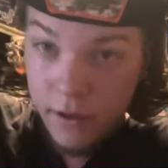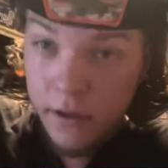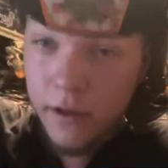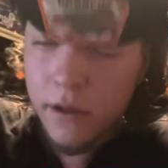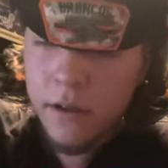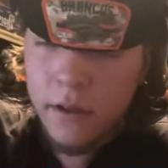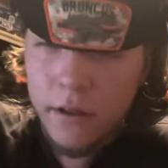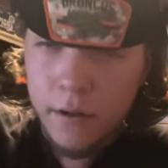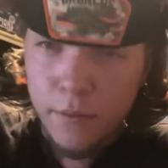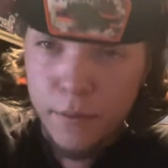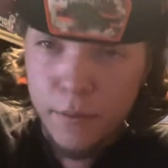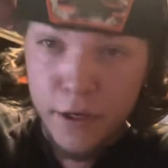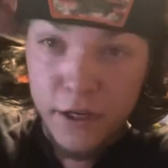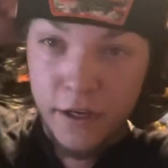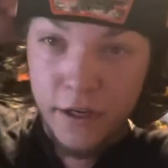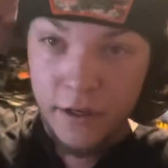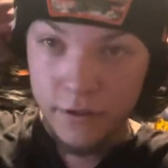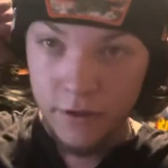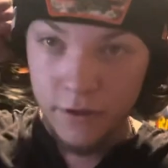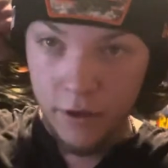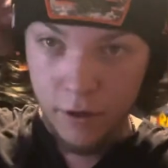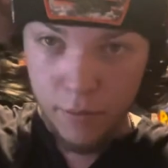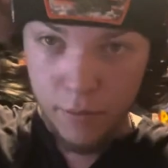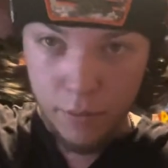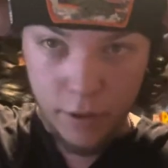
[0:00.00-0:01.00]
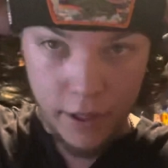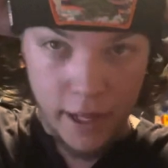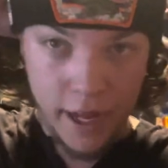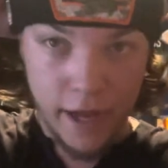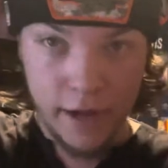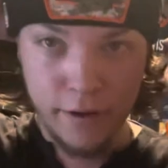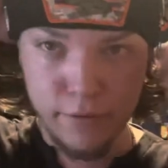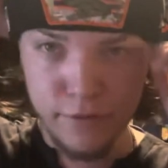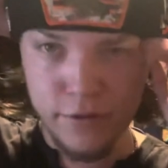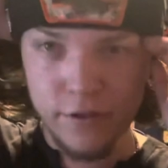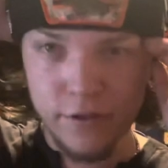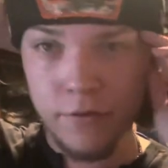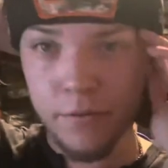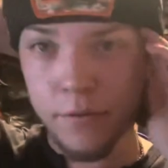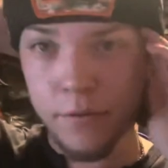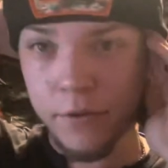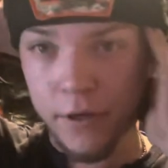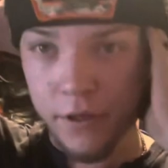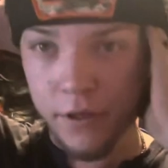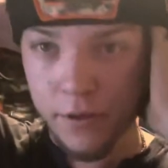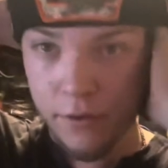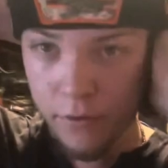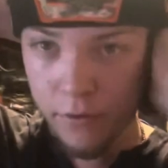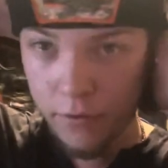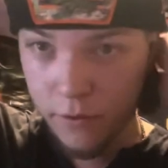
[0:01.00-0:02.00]
And the beanie's all black, which is
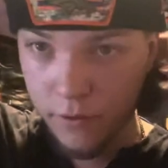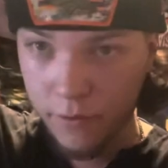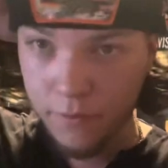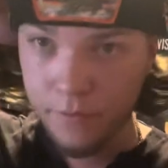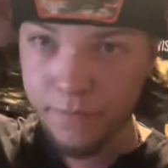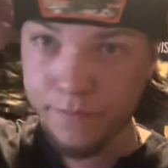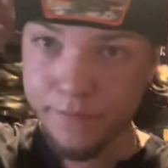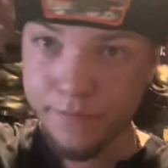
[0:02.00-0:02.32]
pretty cool.